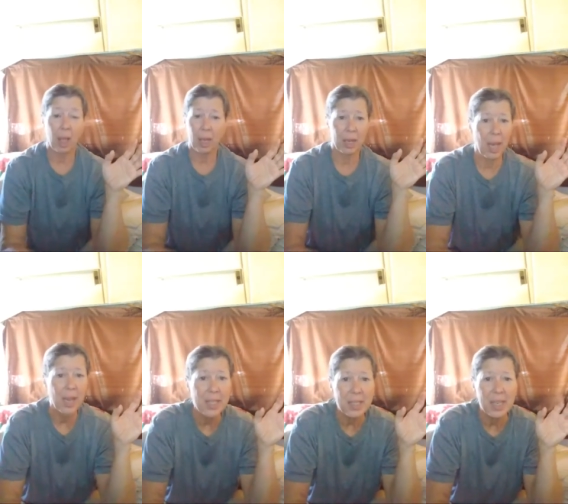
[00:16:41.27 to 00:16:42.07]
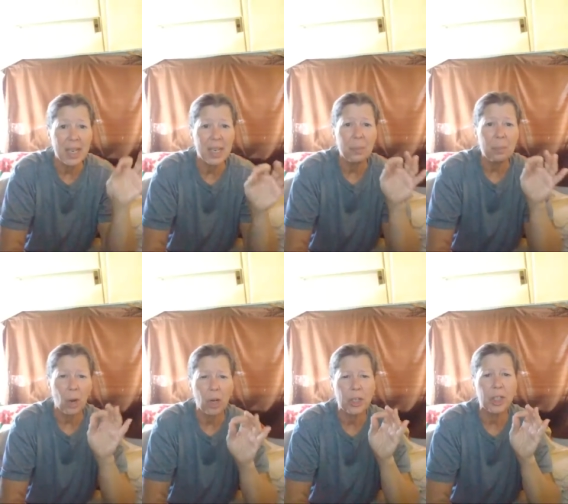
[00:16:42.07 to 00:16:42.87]
19
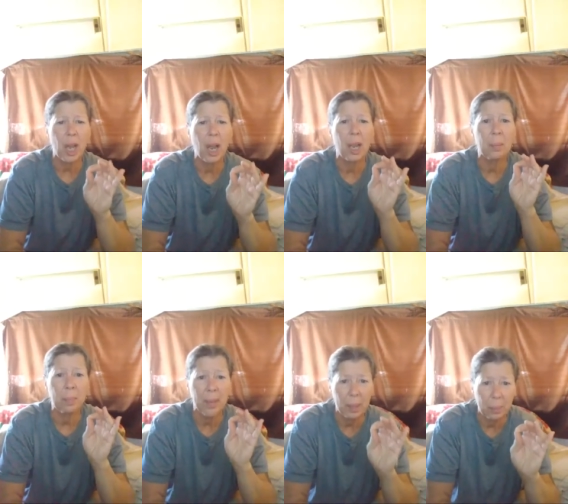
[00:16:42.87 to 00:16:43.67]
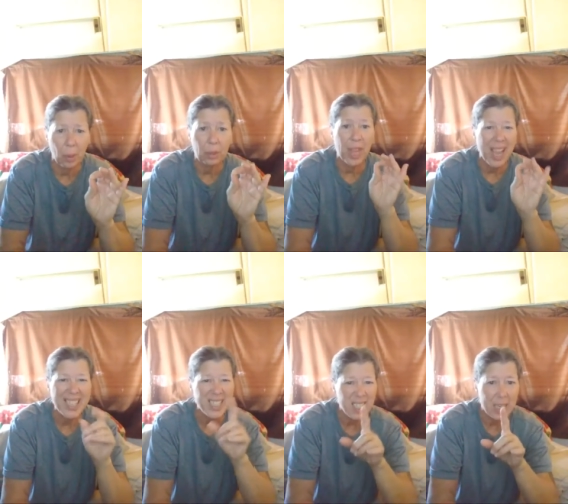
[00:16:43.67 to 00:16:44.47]
part-time people,
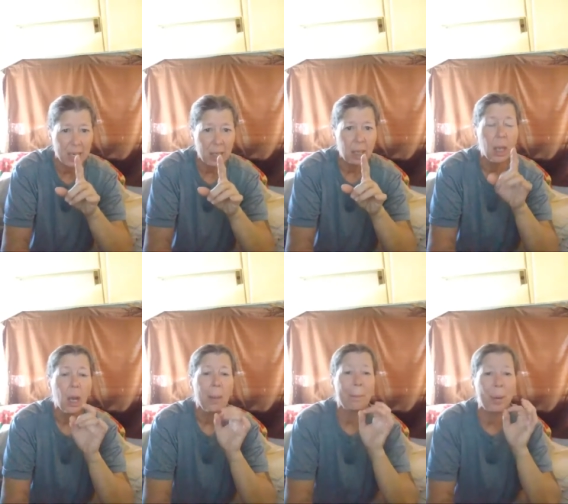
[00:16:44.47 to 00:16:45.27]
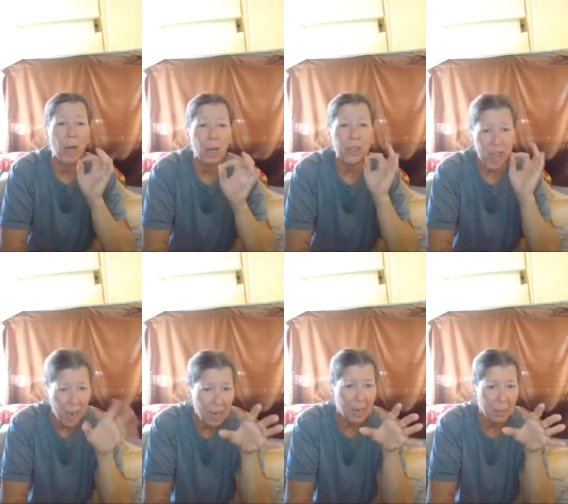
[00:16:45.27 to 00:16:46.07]
19
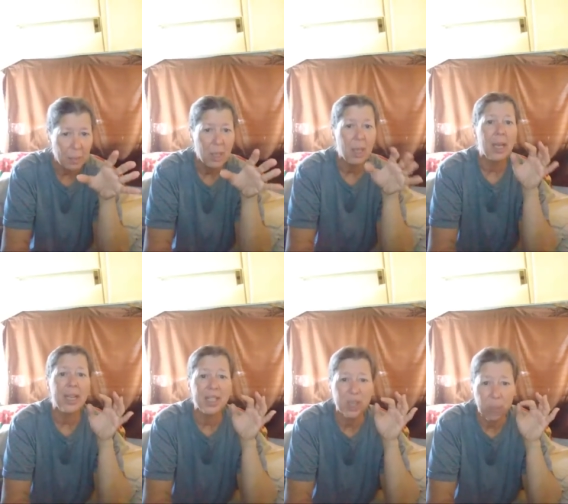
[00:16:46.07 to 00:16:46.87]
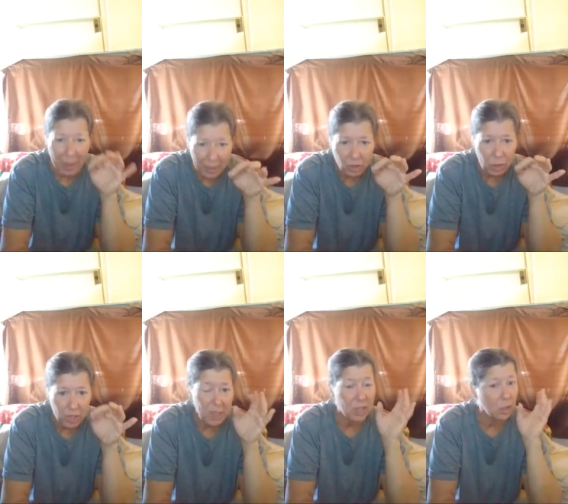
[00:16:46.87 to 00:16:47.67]
part-time
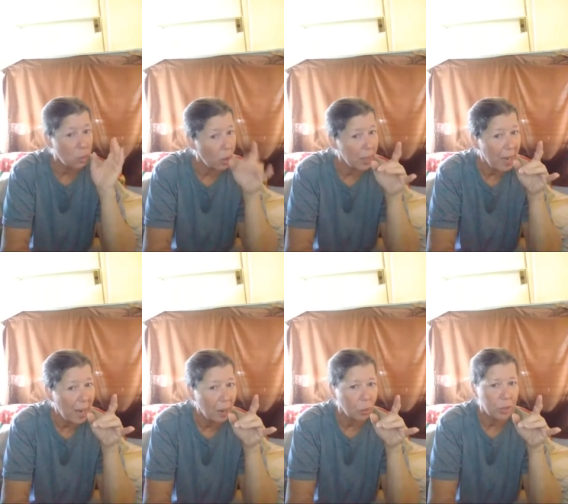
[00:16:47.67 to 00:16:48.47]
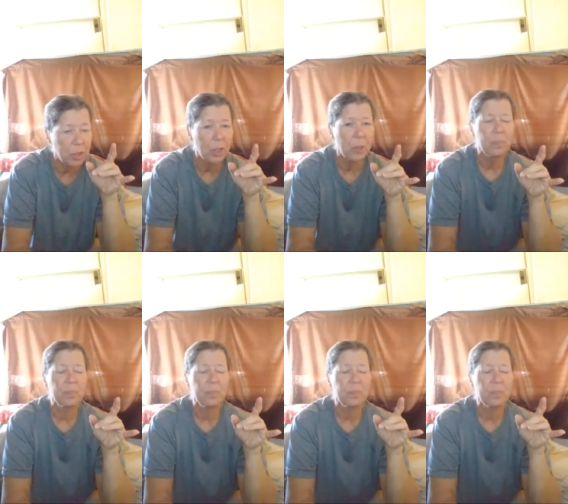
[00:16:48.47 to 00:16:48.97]
inspectors, less than 20 hours